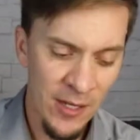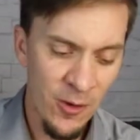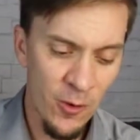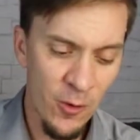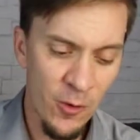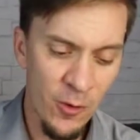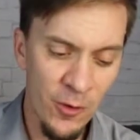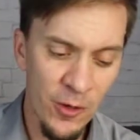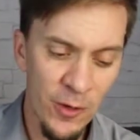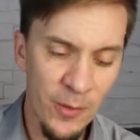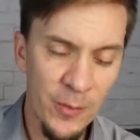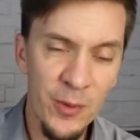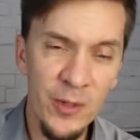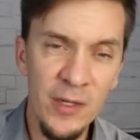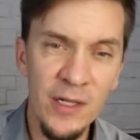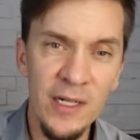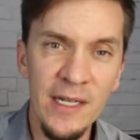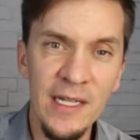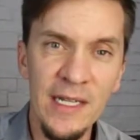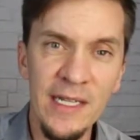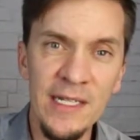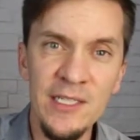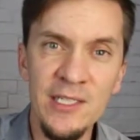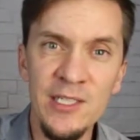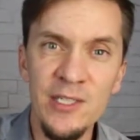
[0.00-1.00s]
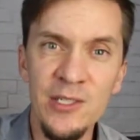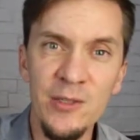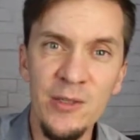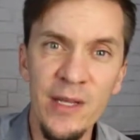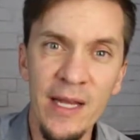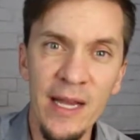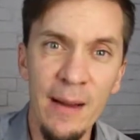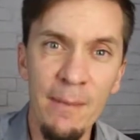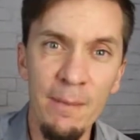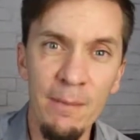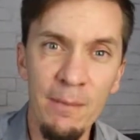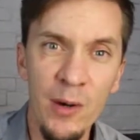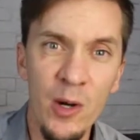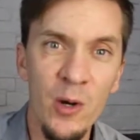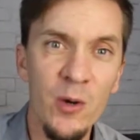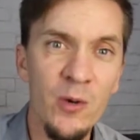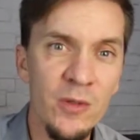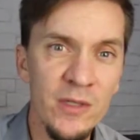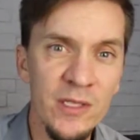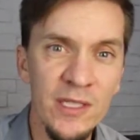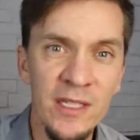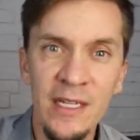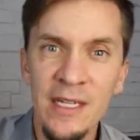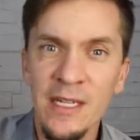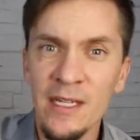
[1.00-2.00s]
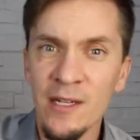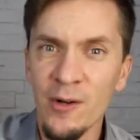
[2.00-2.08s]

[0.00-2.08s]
or put it into like a boat